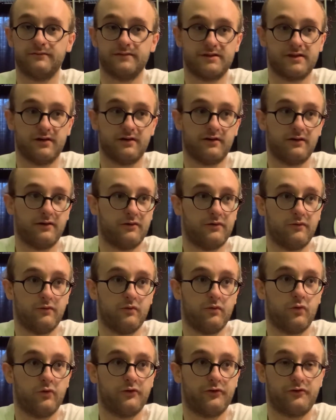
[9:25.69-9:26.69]
So
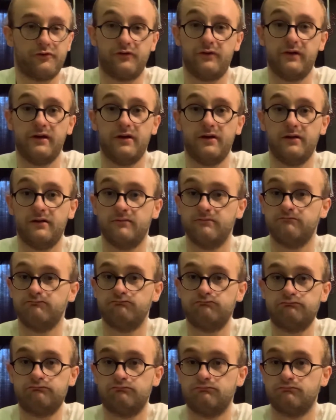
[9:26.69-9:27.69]
we'll see
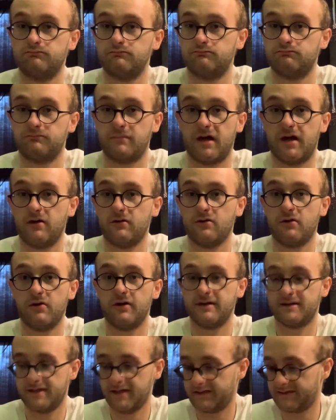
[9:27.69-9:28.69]
how long
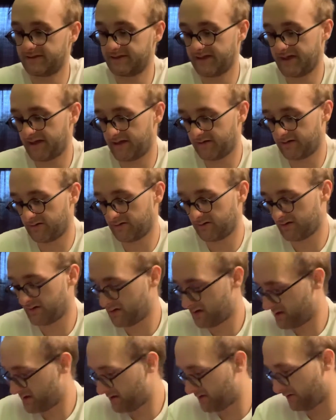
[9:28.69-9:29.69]
it takes to get here.
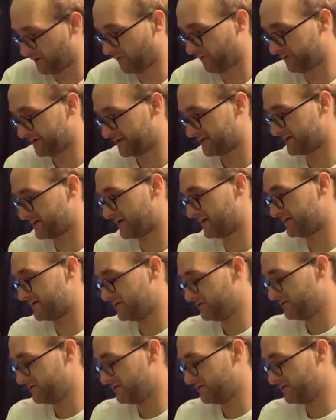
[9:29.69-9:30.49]
Hopefully it's not too